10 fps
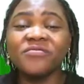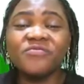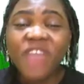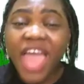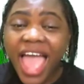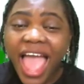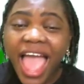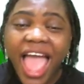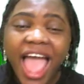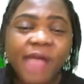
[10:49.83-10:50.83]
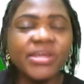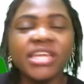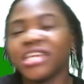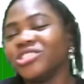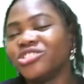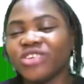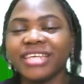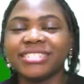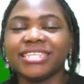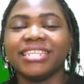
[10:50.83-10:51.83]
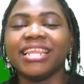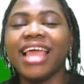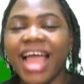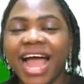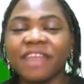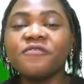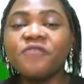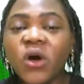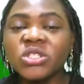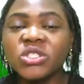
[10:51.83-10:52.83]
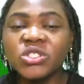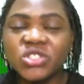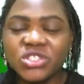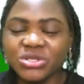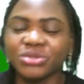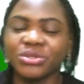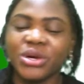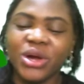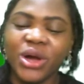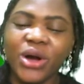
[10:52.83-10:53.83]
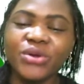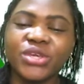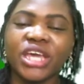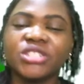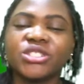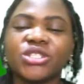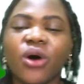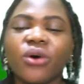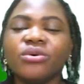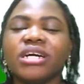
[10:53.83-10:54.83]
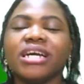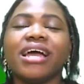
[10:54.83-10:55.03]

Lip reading: very interesting and fun to do. Okay, so